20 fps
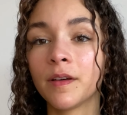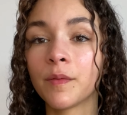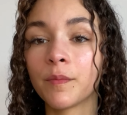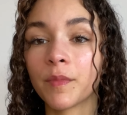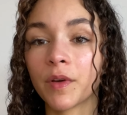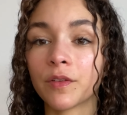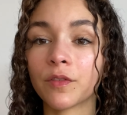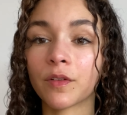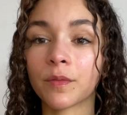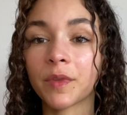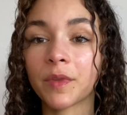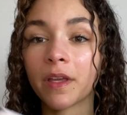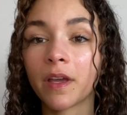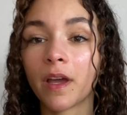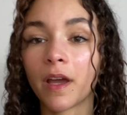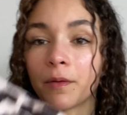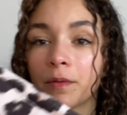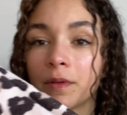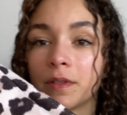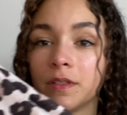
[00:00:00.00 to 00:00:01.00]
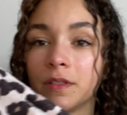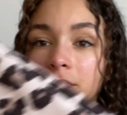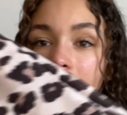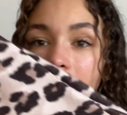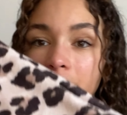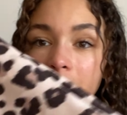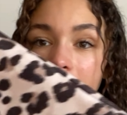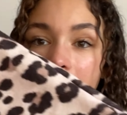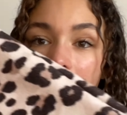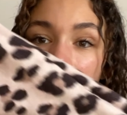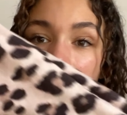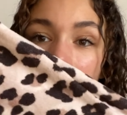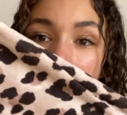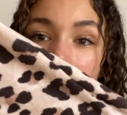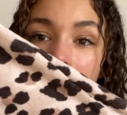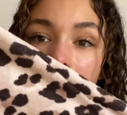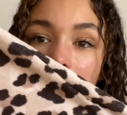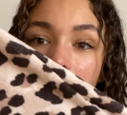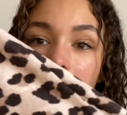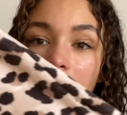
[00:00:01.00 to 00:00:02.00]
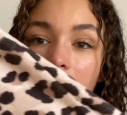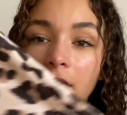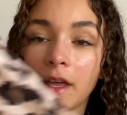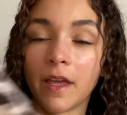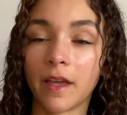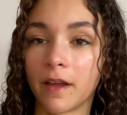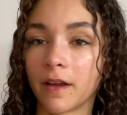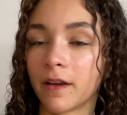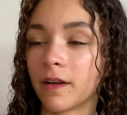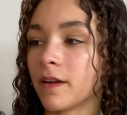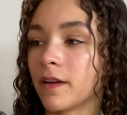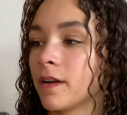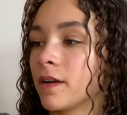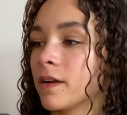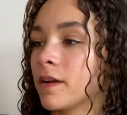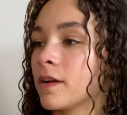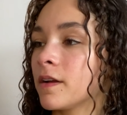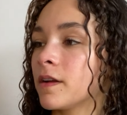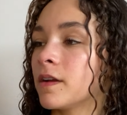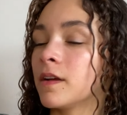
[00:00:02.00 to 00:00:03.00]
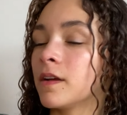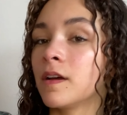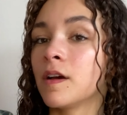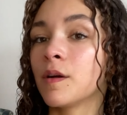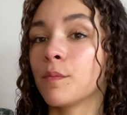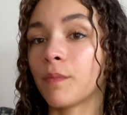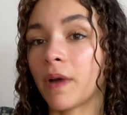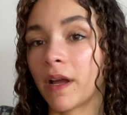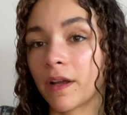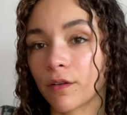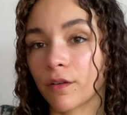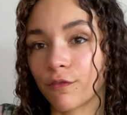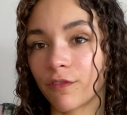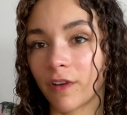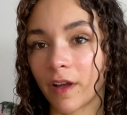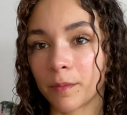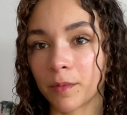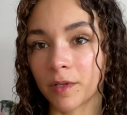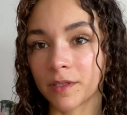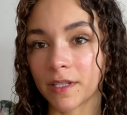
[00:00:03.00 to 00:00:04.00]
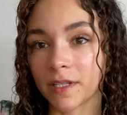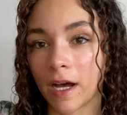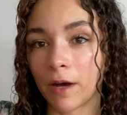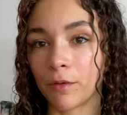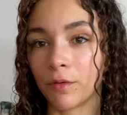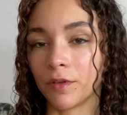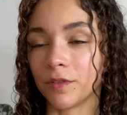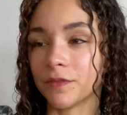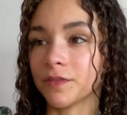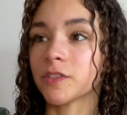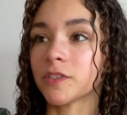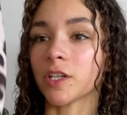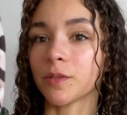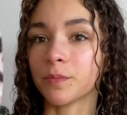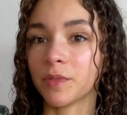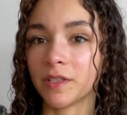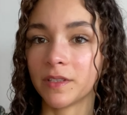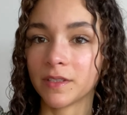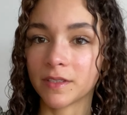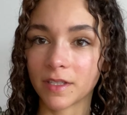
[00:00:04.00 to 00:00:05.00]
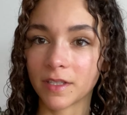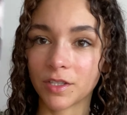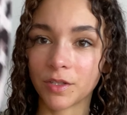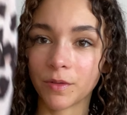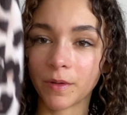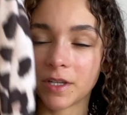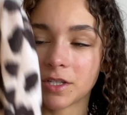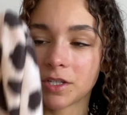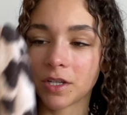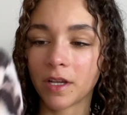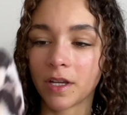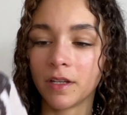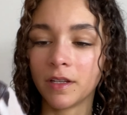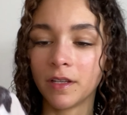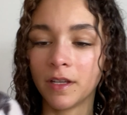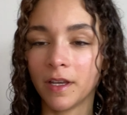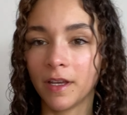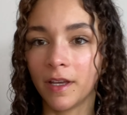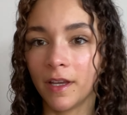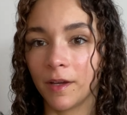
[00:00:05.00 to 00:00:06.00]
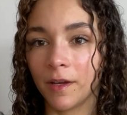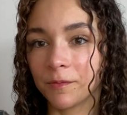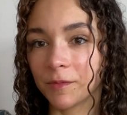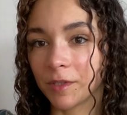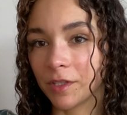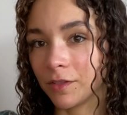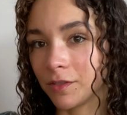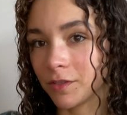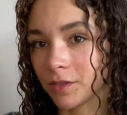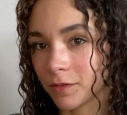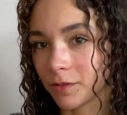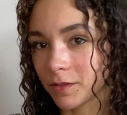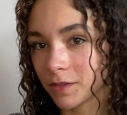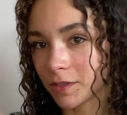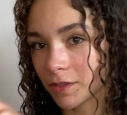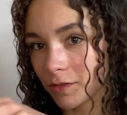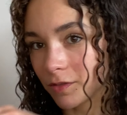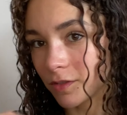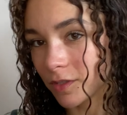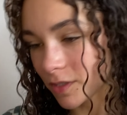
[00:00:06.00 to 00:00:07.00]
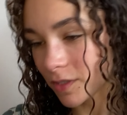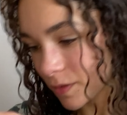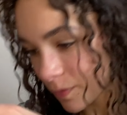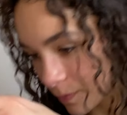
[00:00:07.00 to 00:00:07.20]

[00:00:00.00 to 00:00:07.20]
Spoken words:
But normally I would use this little hair microfiber towel turban situation. And what you do is you just